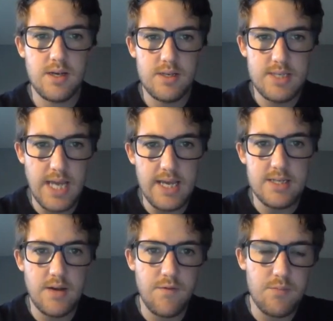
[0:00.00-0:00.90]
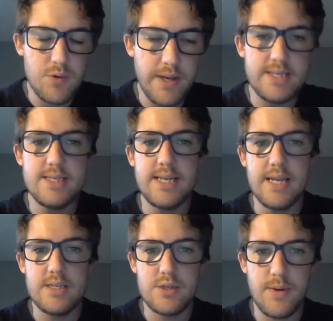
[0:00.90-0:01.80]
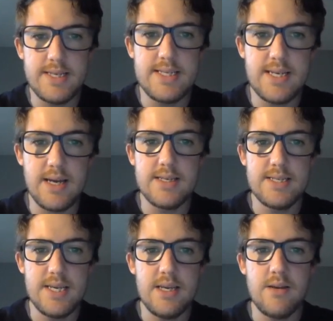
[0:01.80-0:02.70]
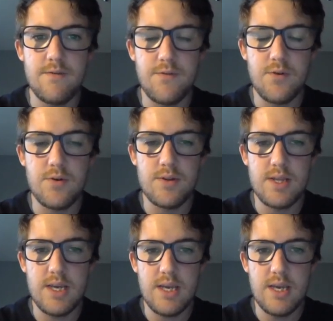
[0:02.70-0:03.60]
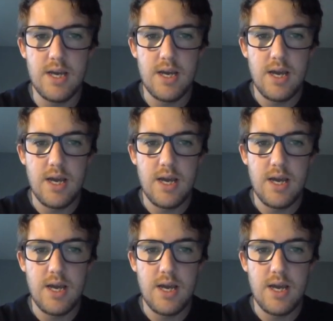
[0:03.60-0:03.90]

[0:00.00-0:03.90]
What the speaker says: data from 2010 to 2019 for the